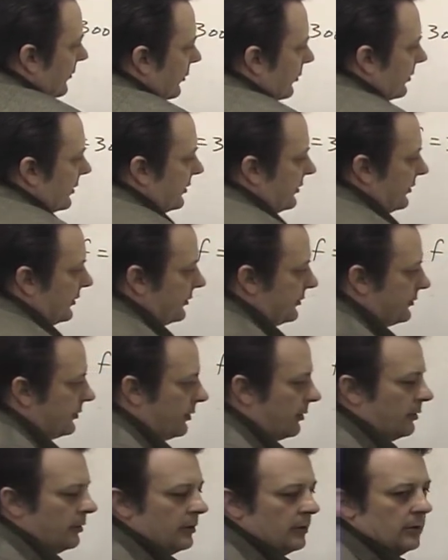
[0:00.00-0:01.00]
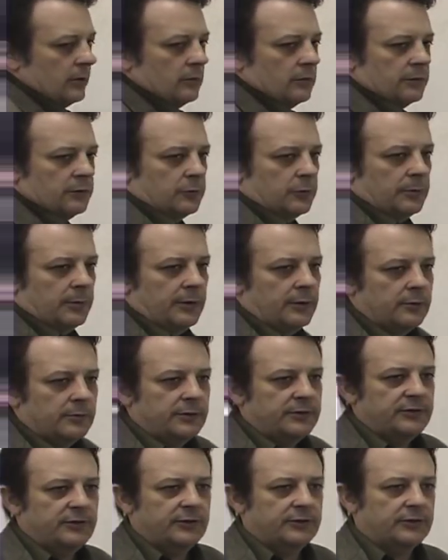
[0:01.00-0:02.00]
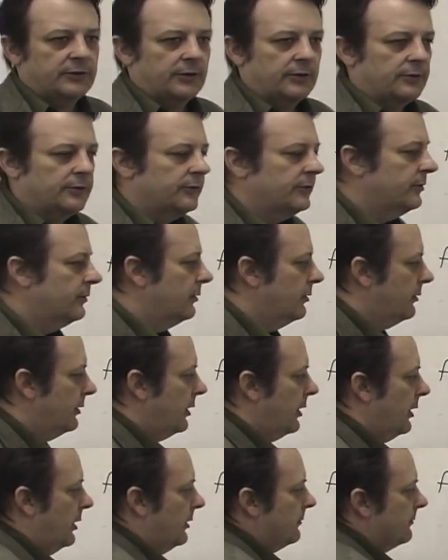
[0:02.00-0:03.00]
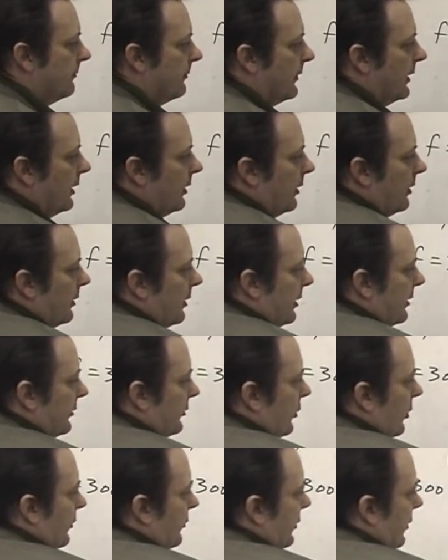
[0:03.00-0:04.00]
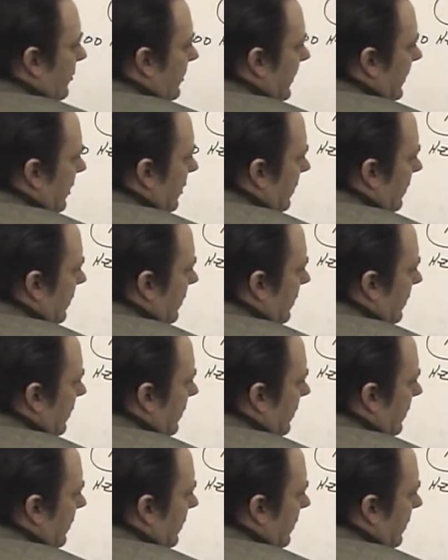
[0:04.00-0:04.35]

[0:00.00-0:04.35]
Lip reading: the resistor, which would be the resistance, okay? And so if everybody will